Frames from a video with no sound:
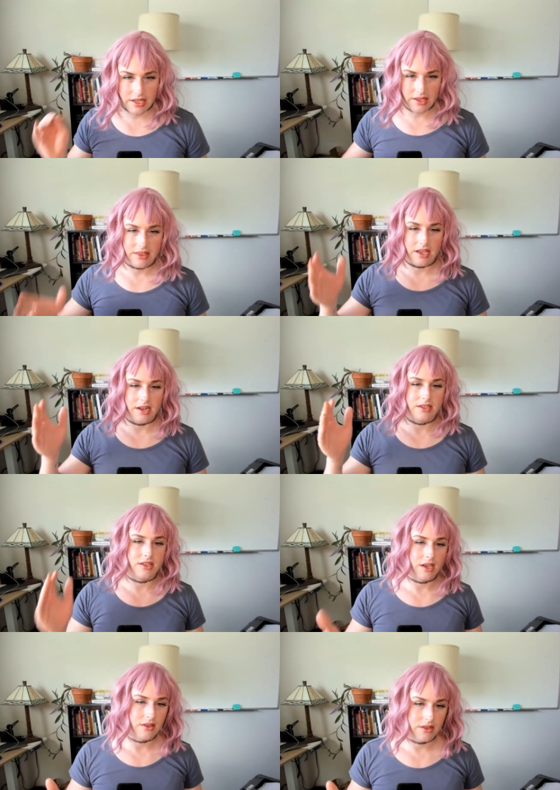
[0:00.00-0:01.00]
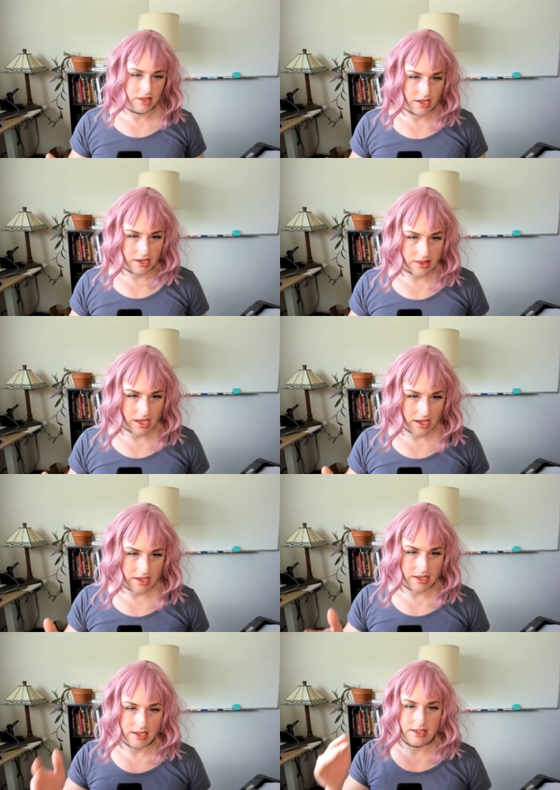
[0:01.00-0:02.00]
think that is the other thing that
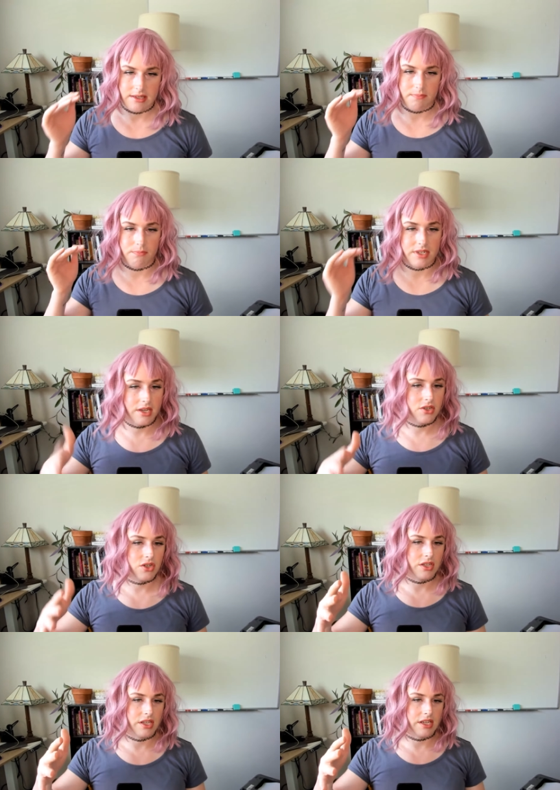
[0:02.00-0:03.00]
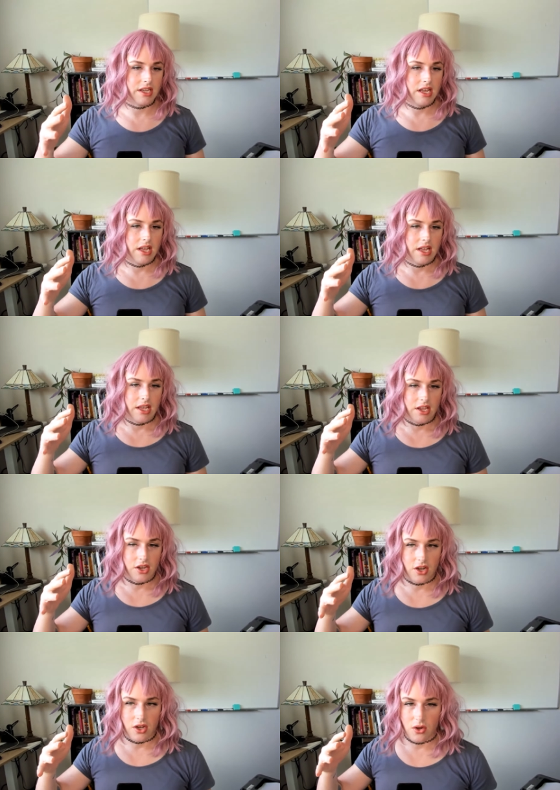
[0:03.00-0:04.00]
is potentially,
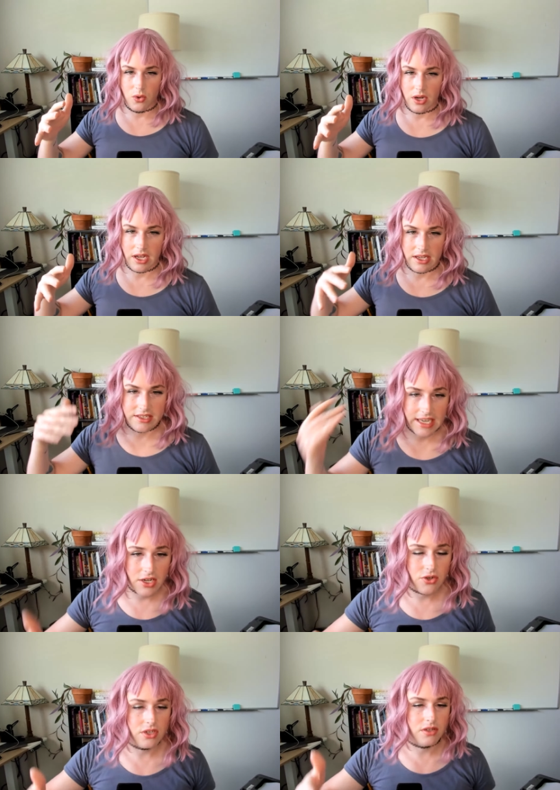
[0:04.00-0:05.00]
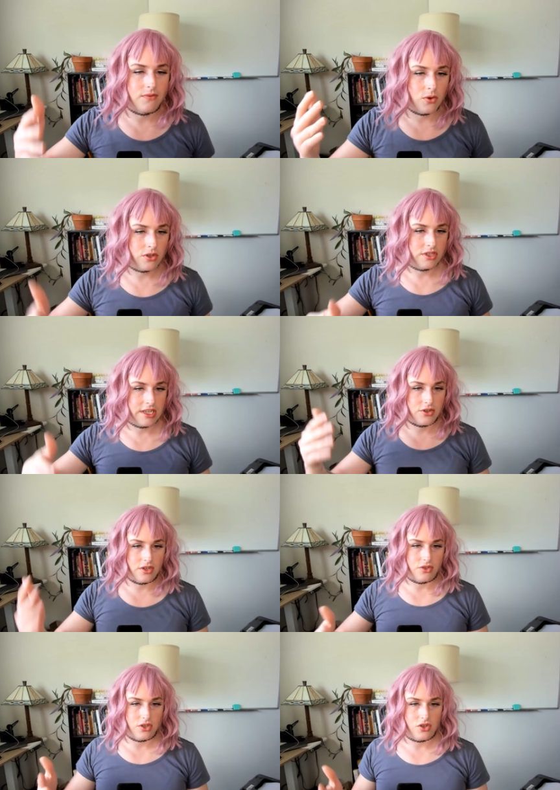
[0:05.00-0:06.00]
you know, dangerous for
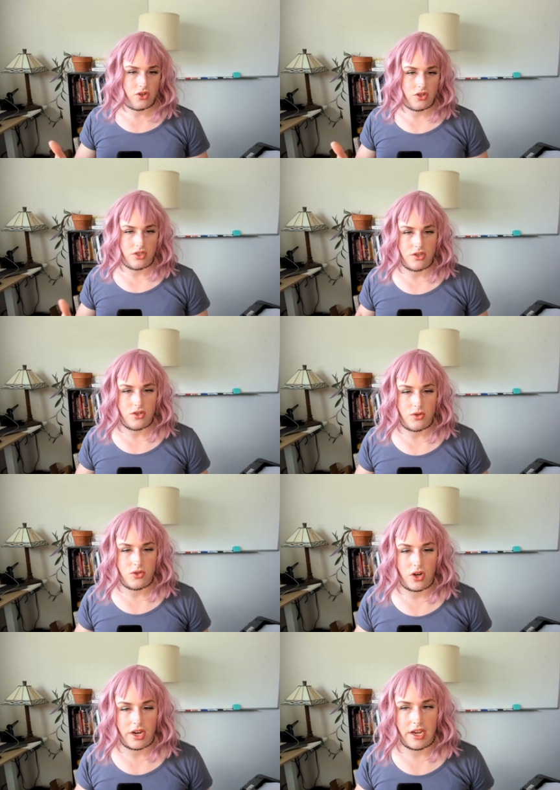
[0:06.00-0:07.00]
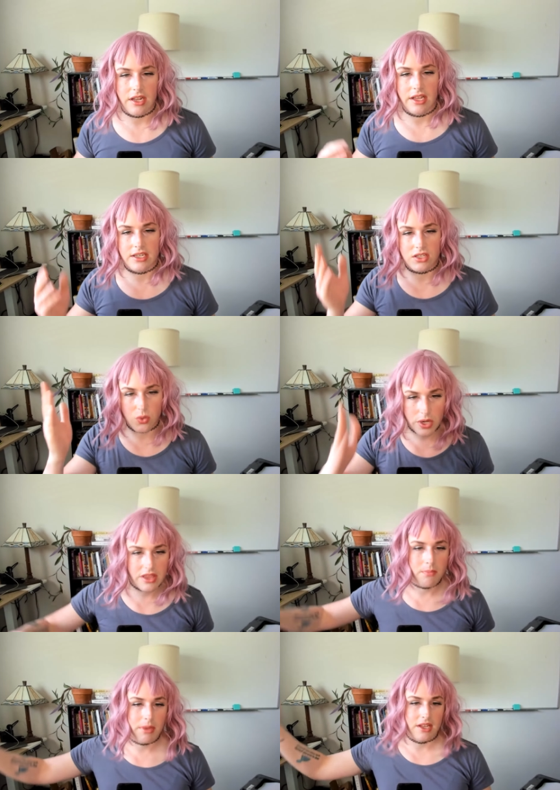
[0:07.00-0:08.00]
detransitioners, is to try and like
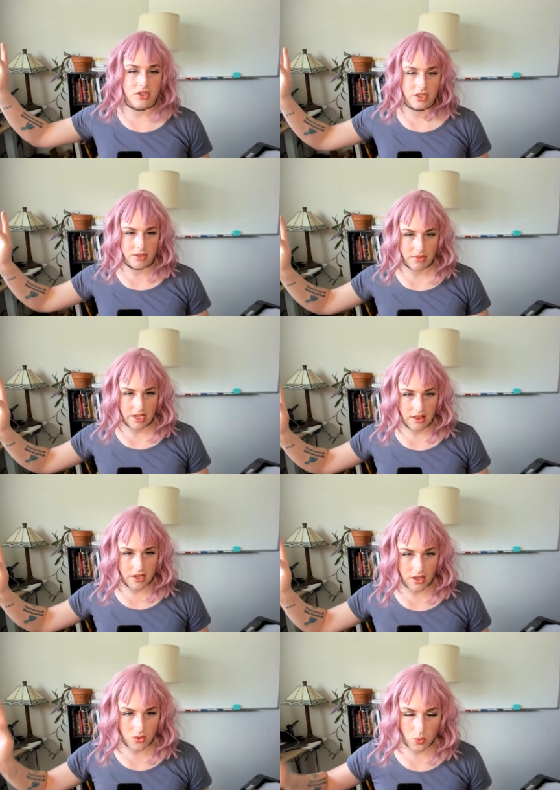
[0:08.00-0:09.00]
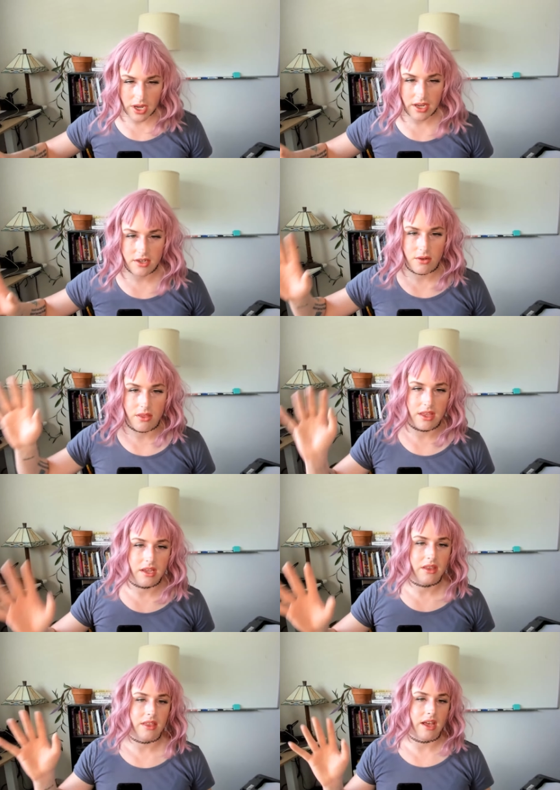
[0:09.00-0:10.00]
swing the pendulum in the other way, to
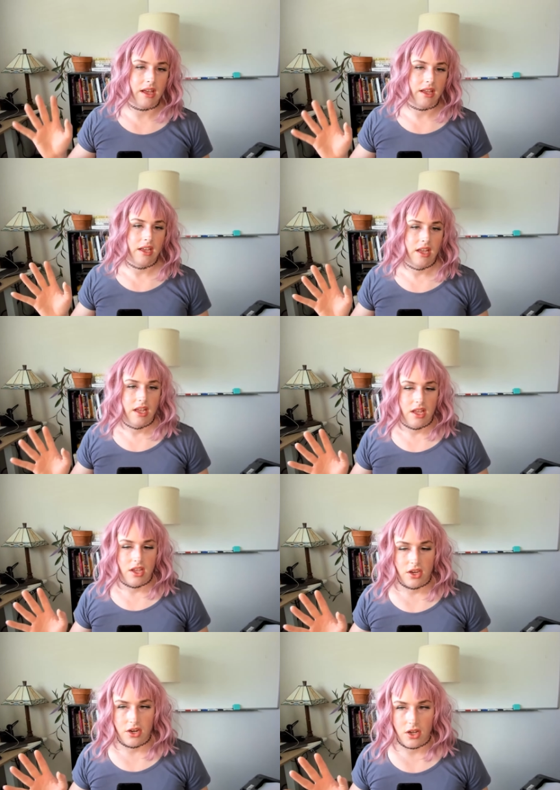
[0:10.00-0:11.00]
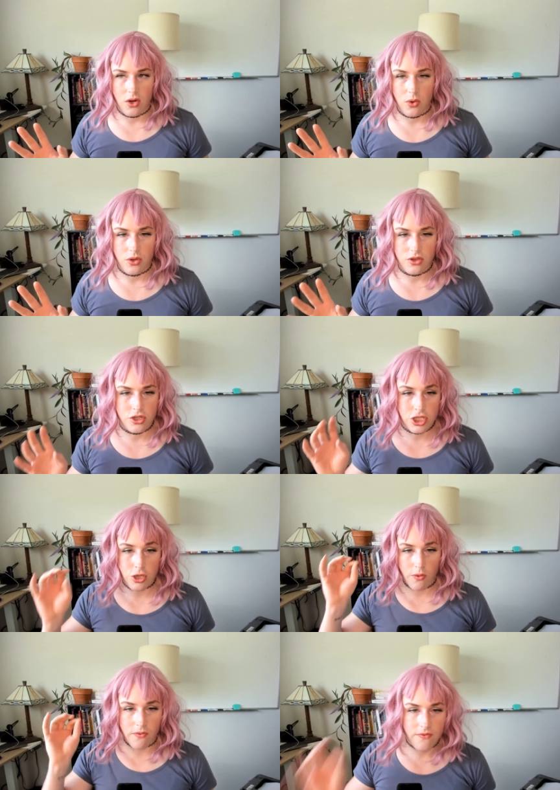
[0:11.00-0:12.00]
think that, you know,
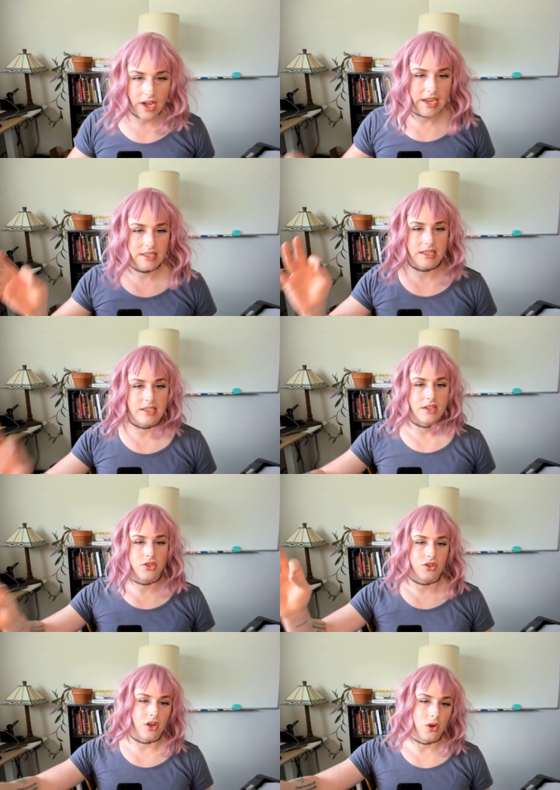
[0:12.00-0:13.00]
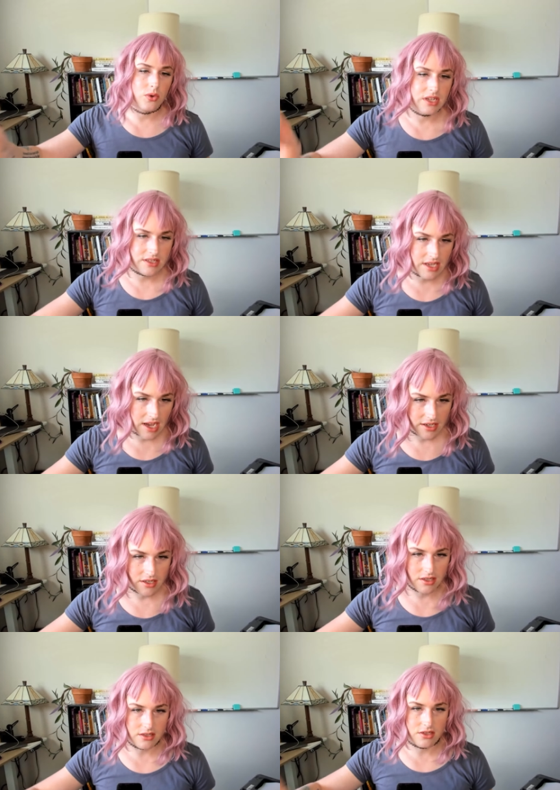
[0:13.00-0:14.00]
to fight against your own
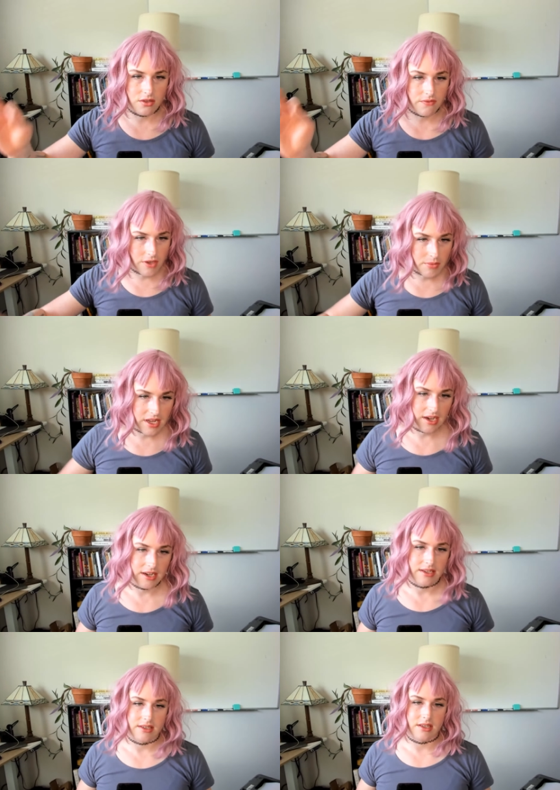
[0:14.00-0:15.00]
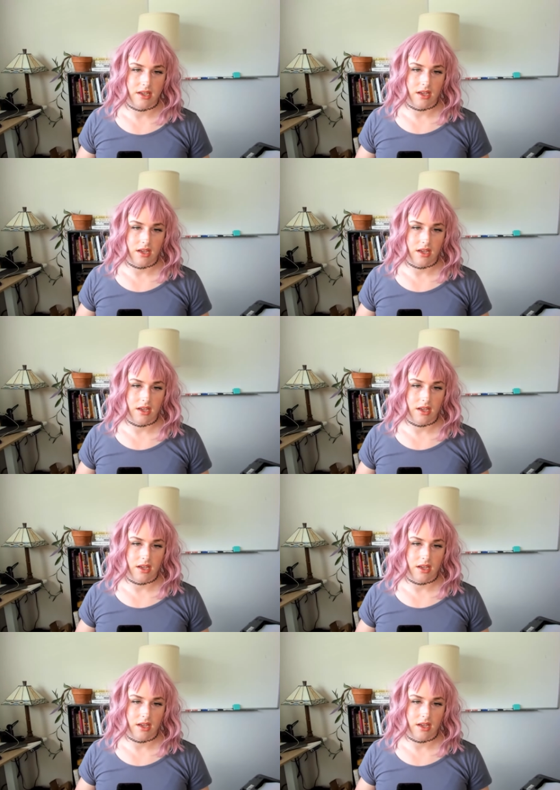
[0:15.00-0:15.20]
desires to feminize.